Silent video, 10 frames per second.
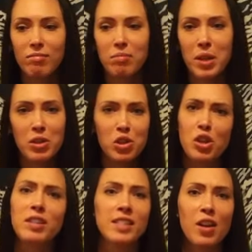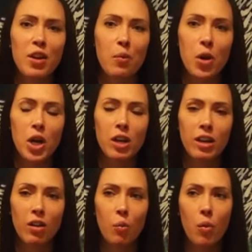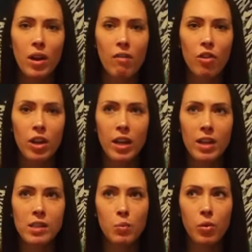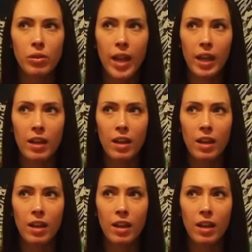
being stressed out at work, whatever it is, we're like